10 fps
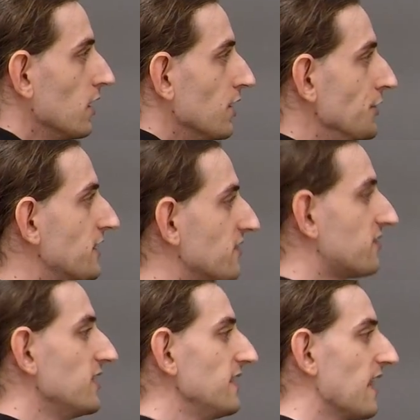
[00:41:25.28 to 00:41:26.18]
you can
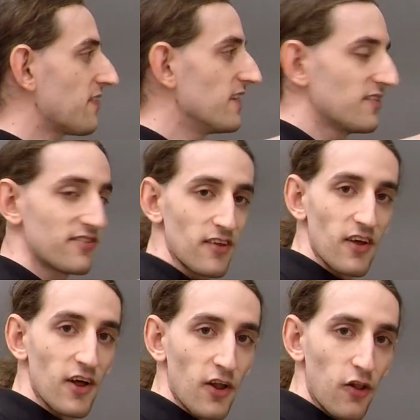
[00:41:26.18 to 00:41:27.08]
see that this
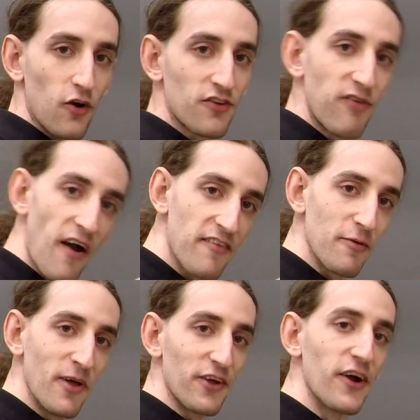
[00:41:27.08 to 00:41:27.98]
looks very
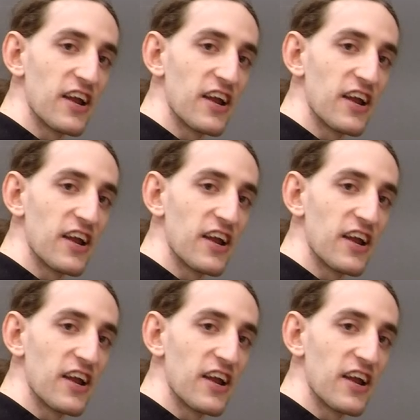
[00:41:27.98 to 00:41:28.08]
familiar.